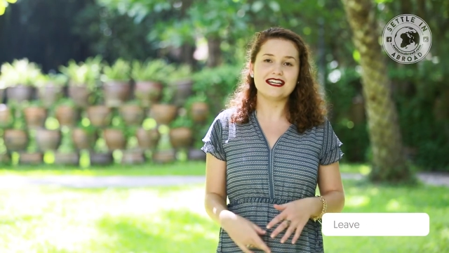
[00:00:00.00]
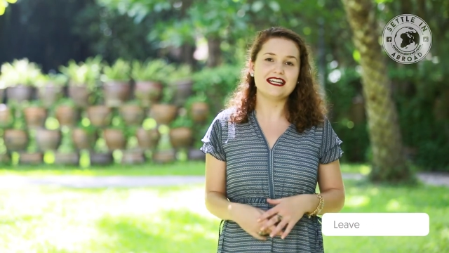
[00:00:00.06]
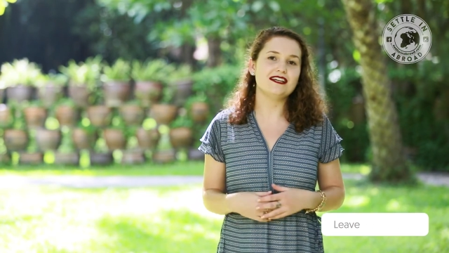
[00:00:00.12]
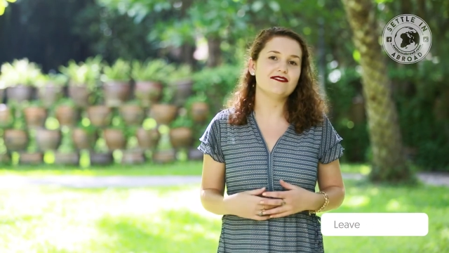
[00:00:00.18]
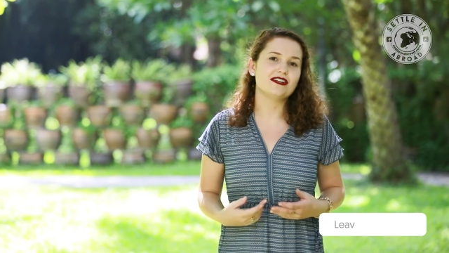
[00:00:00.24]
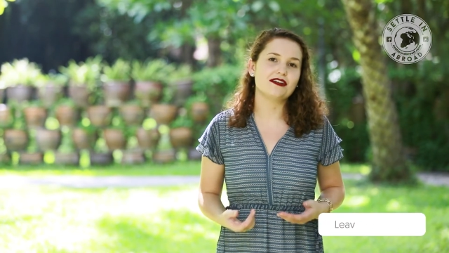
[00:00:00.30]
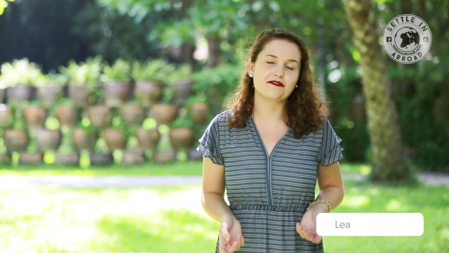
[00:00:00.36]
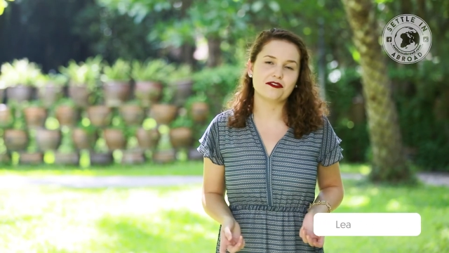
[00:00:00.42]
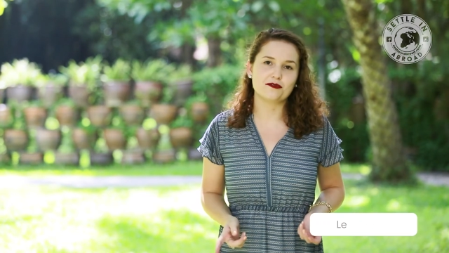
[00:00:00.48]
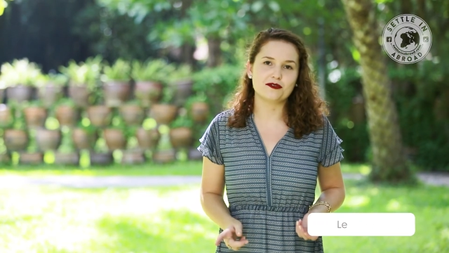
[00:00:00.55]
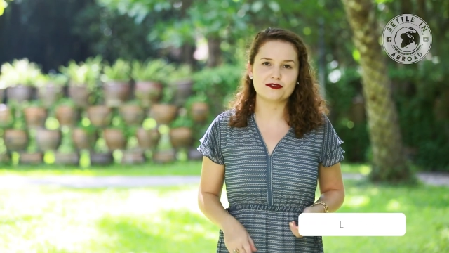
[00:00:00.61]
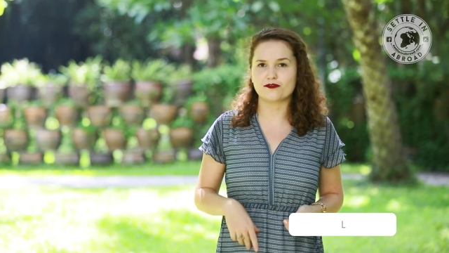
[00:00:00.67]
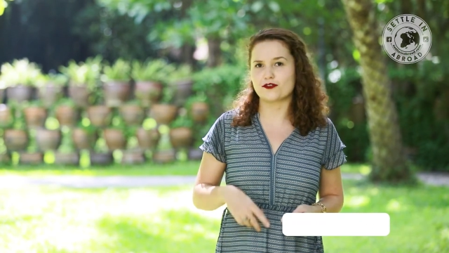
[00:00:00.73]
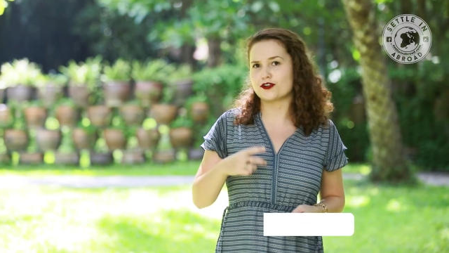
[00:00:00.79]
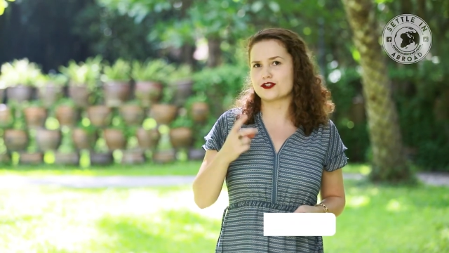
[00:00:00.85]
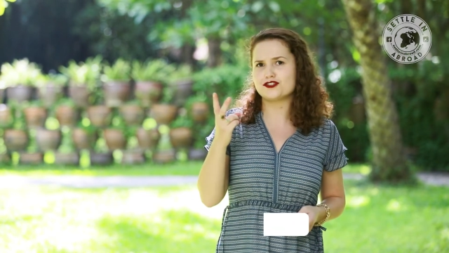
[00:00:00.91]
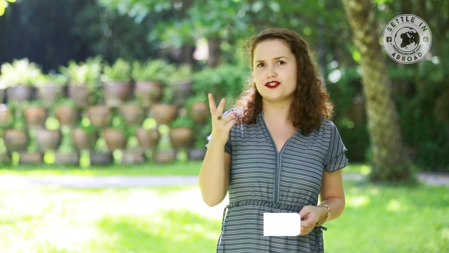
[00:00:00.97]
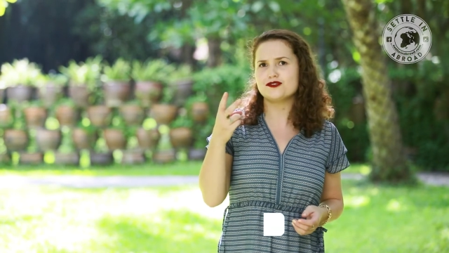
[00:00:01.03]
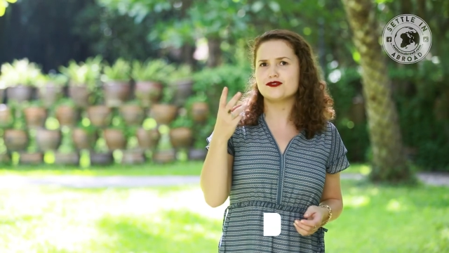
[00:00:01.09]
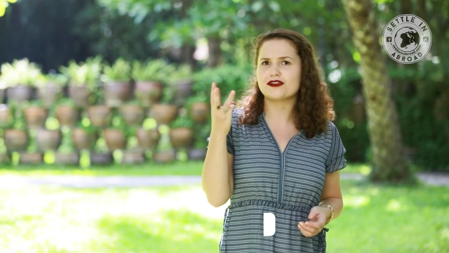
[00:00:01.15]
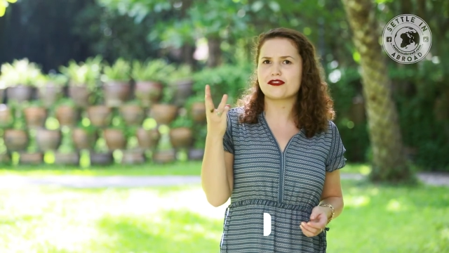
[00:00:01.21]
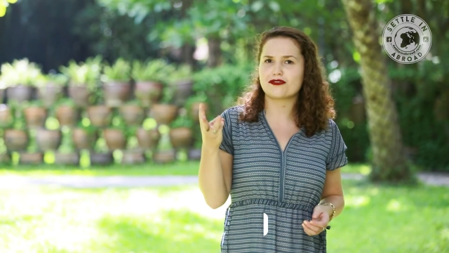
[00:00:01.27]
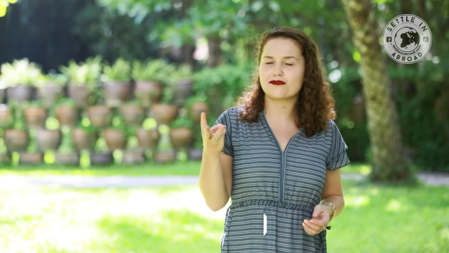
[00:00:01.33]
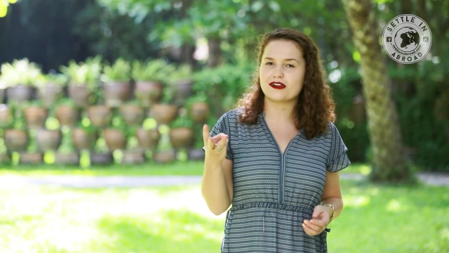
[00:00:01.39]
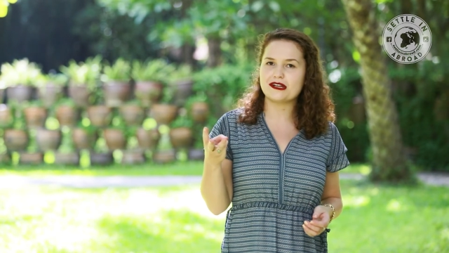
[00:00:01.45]
Even if it was for 2
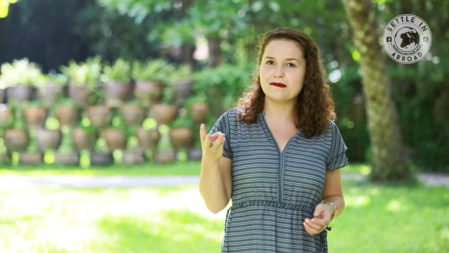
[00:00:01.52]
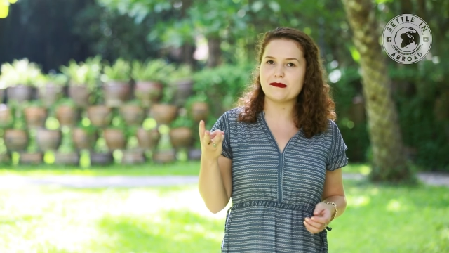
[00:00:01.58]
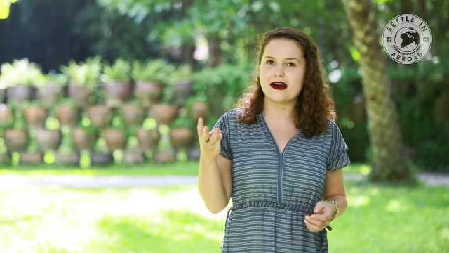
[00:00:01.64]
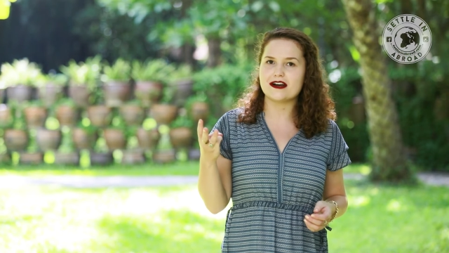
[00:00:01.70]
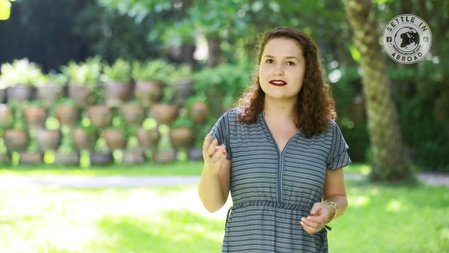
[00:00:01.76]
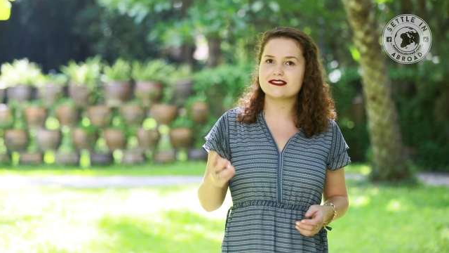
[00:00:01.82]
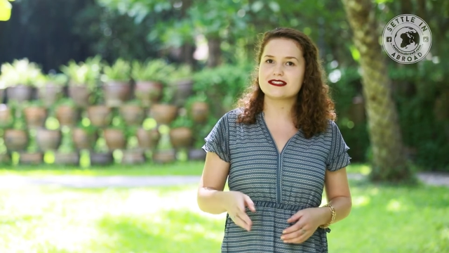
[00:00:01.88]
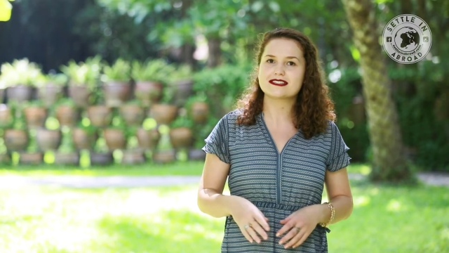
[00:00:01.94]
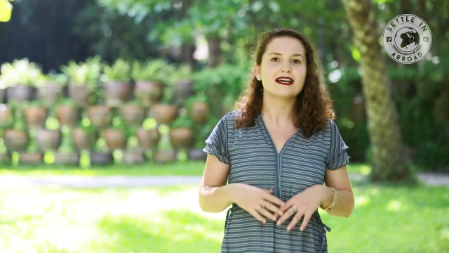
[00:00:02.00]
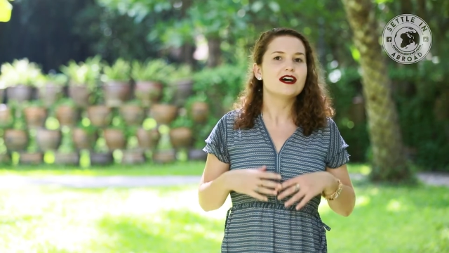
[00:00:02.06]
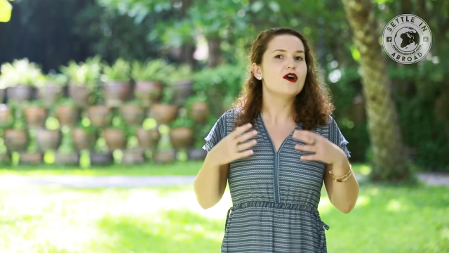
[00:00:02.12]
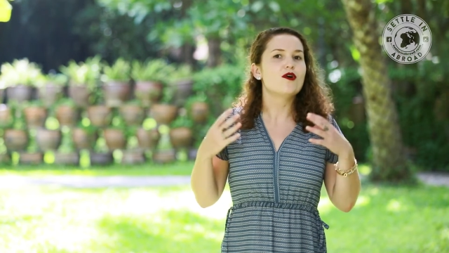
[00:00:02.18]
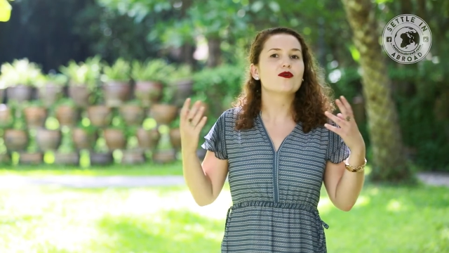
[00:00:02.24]
to 3 months,